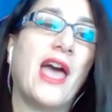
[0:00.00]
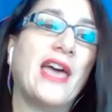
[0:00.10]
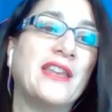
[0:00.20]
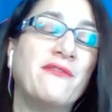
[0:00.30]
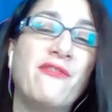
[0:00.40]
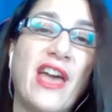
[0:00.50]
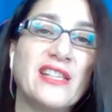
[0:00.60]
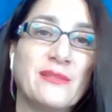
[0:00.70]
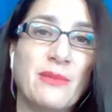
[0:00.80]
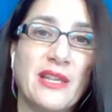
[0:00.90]
an
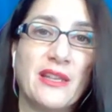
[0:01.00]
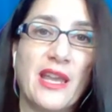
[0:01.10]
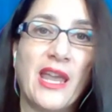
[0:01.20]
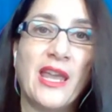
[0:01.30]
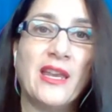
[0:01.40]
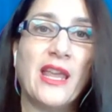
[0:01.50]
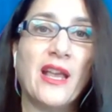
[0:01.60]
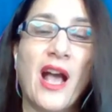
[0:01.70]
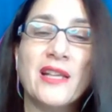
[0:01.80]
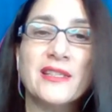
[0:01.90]
investment in
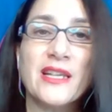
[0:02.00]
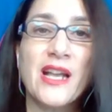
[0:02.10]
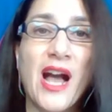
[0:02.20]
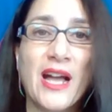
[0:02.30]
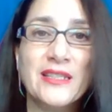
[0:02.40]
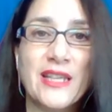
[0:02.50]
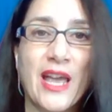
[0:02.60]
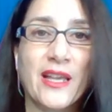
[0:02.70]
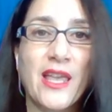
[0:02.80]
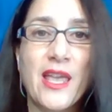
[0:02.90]
Constant
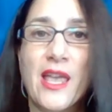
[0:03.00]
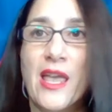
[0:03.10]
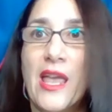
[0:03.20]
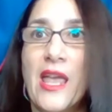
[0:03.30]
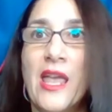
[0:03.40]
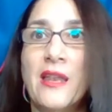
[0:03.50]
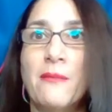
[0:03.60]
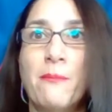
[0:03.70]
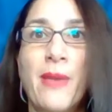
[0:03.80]
Contact, in